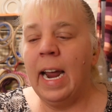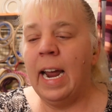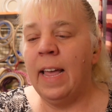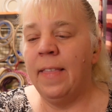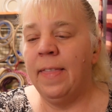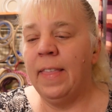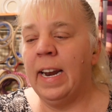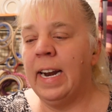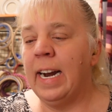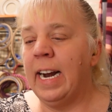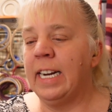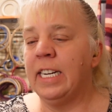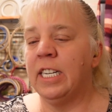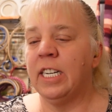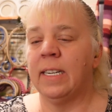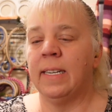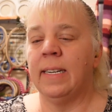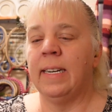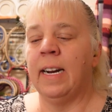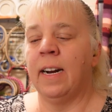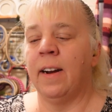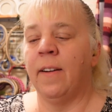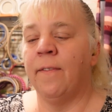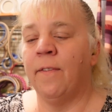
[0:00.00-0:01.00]
and then I
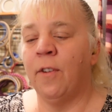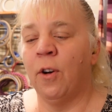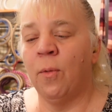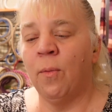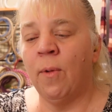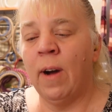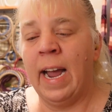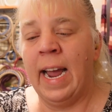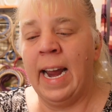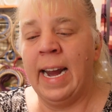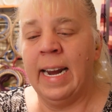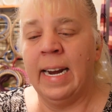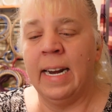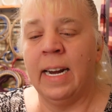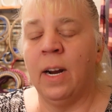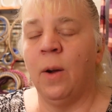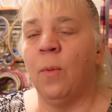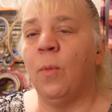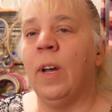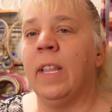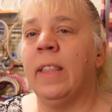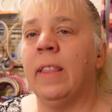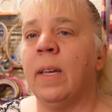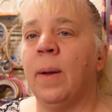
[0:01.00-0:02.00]
just did a
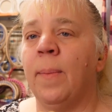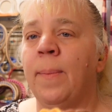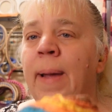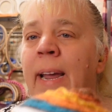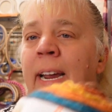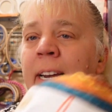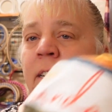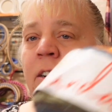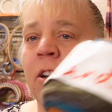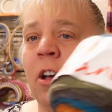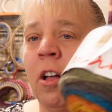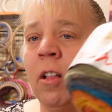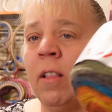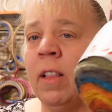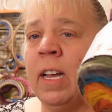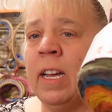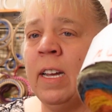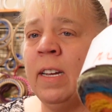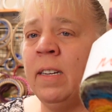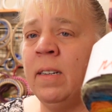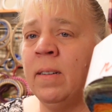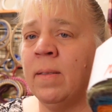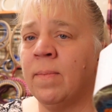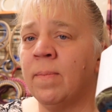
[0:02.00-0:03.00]
variety with the
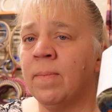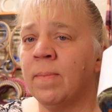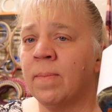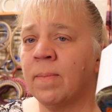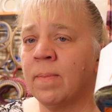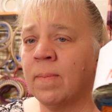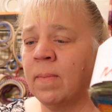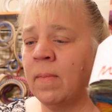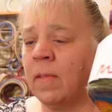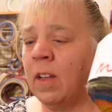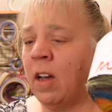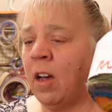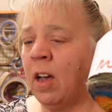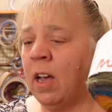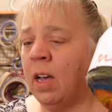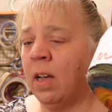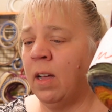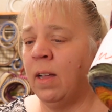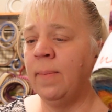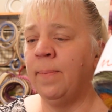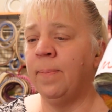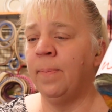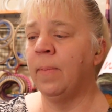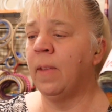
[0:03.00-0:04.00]
mandala.
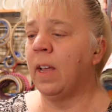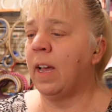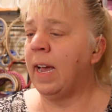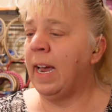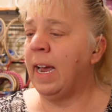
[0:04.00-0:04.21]
I